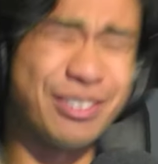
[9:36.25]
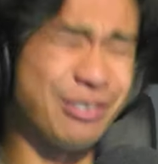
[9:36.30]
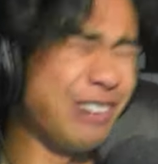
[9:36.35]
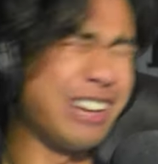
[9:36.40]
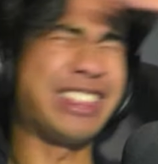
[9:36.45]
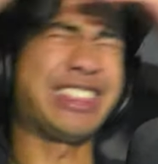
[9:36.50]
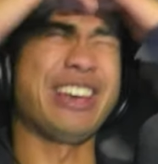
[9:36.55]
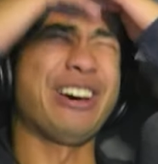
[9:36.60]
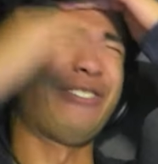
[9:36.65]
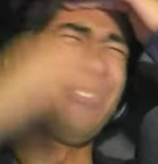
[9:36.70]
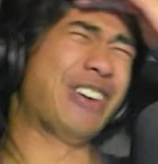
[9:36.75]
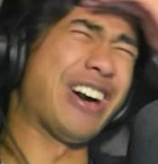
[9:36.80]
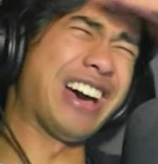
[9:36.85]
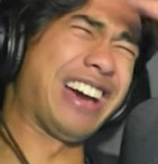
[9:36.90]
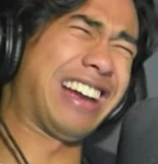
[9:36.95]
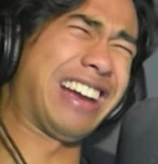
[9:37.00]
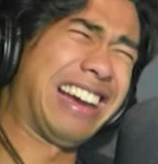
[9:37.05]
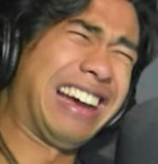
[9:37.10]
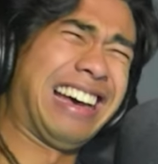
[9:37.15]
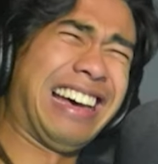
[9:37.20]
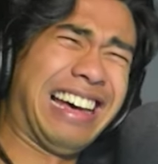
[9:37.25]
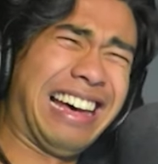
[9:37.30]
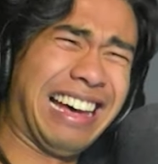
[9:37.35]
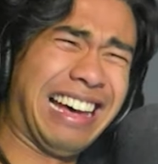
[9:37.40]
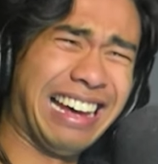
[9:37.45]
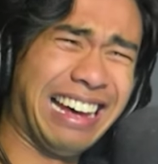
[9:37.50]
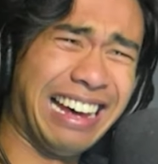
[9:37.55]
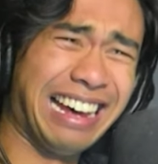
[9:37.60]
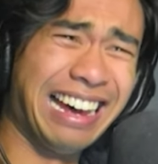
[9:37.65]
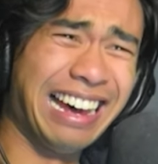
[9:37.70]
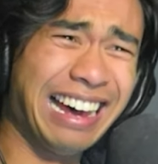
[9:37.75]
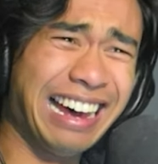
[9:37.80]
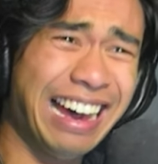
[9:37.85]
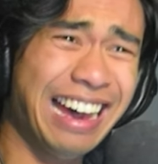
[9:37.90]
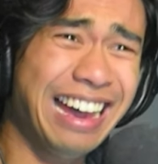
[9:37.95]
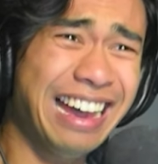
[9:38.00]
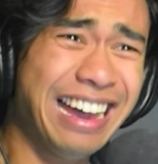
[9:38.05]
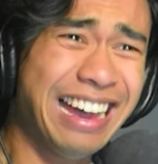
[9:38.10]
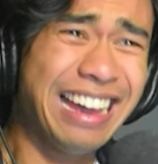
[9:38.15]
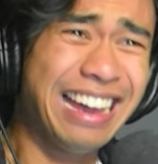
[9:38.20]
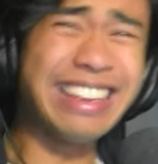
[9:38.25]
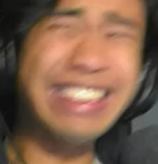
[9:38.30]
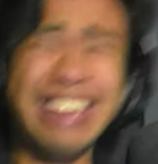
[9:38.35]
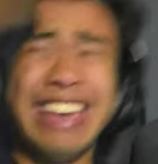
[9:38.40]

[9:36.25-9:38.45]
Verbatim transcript: What the